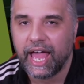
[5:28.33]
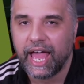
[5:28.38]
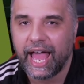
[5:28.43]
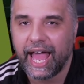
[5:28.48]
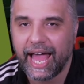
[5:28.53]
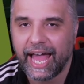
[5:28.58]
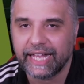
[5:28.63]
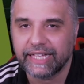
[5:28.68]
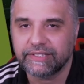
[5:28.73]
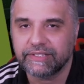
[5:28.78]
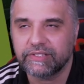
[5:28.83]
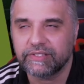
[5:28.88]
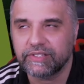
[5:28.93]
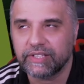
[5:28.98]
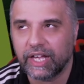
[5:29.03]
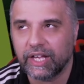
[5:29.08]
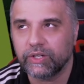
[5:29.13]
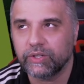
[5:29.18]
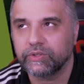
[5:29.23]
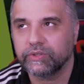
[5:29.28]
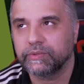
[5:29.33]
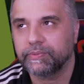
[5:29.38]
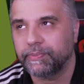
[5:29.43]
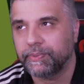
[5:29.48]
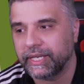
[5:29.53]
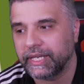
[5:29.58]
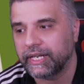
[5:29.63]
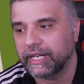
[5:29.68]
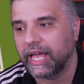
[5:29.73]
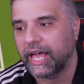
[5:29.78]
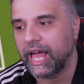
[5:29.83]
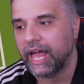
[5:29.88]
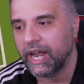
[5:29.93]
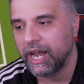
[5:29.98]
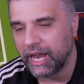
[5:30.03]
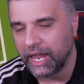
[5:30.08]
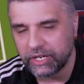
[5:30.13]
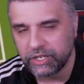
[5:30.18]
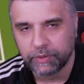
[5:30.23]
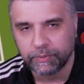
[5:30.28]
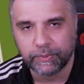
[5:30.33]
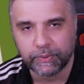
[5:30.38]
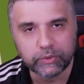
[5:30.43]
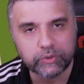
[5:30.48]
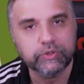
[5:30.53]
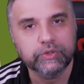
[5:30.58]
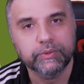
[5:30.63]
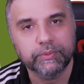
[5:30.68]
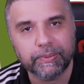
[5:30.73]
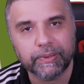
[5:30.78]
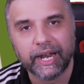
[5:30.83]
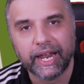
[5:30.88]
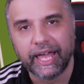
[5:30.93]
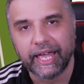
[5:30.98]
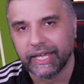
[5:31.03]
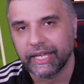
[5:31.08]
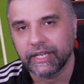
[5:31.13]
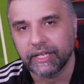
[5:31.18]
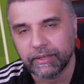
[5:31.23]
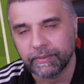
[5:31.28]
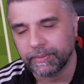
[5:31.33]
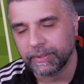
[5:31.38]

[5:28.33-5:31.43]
had Sells been eligible to play,